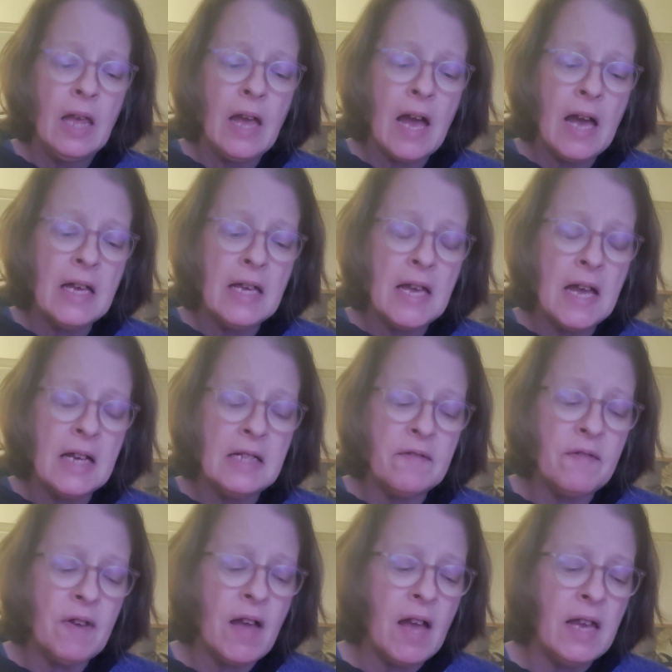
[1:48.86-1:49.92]
Act
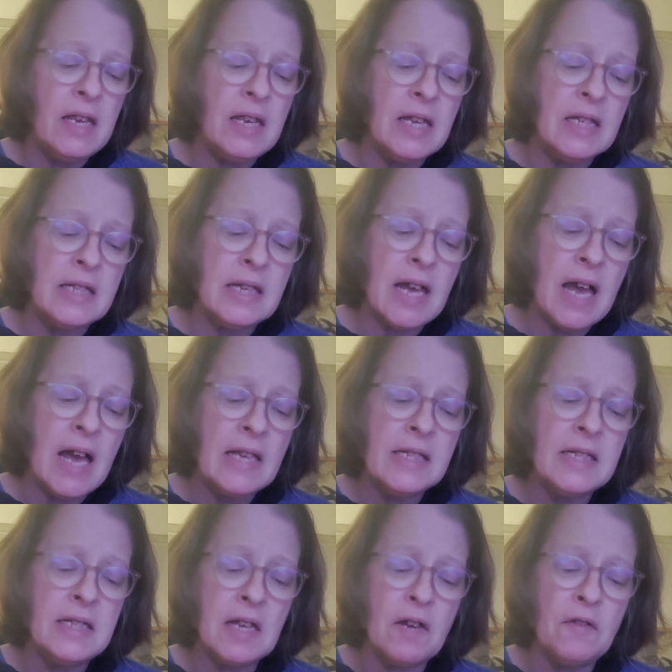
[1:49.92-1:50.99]
of kindness.
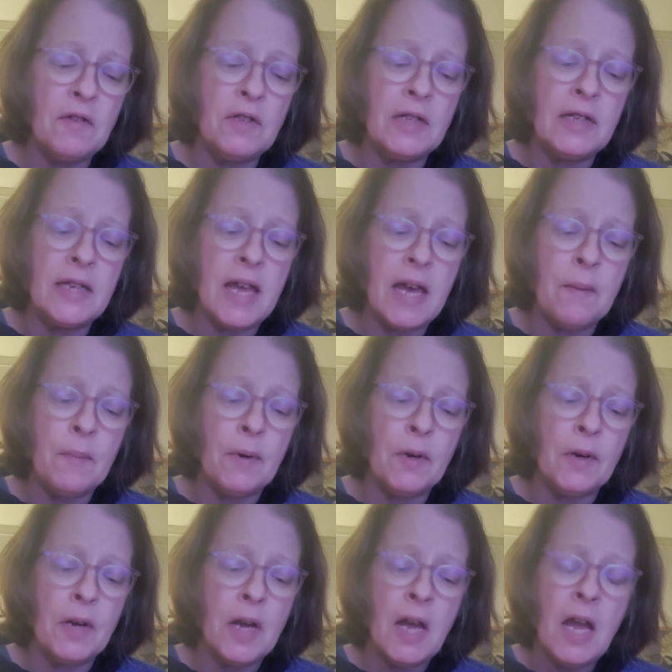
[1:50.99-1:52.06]
Ask an elderly
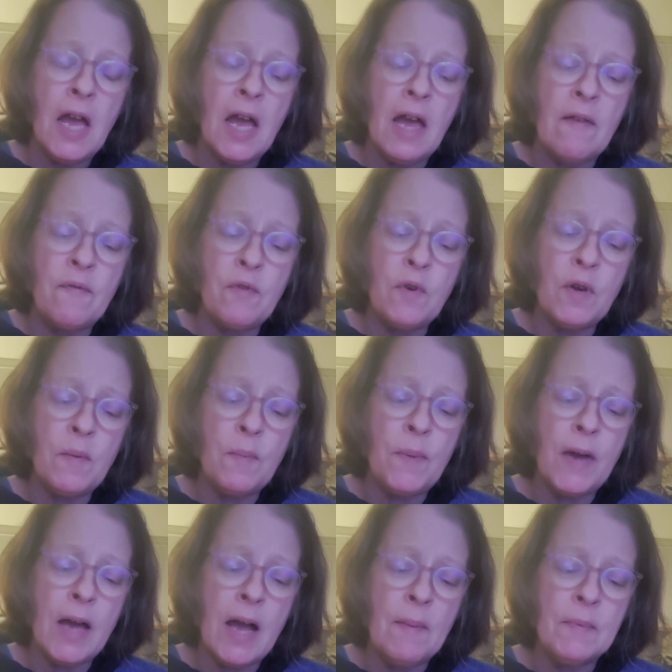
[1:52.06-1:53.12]
neighbor if you can
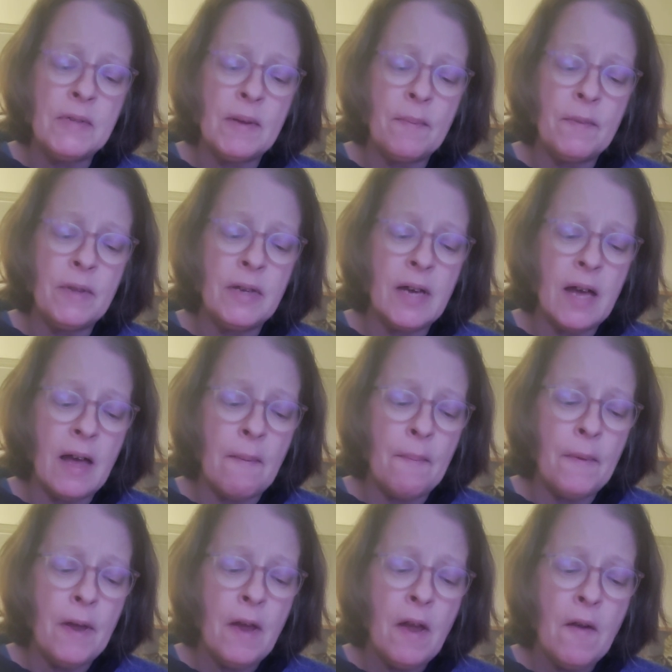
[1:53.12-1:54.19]
pick up something
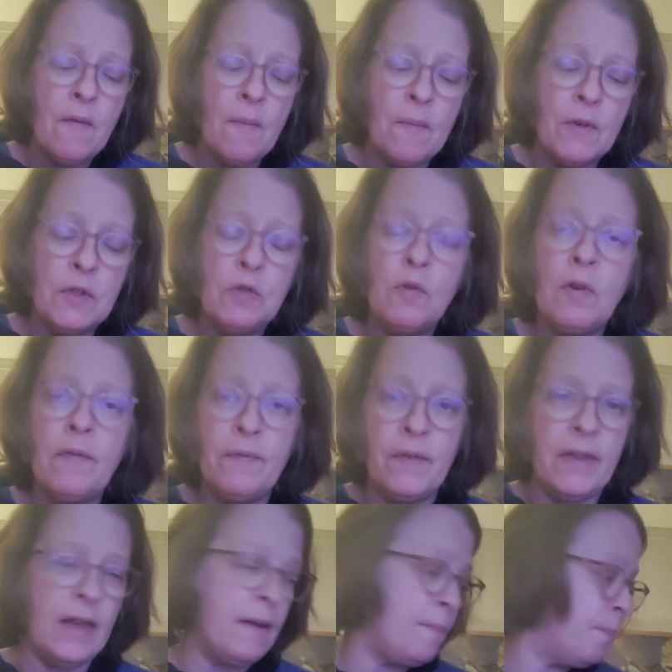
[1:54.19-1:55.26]
up from the store
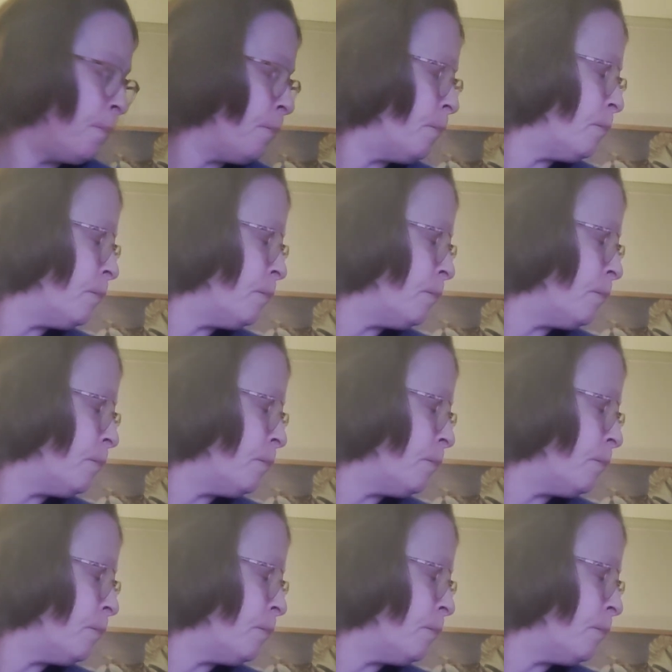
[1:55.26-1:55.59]
for them.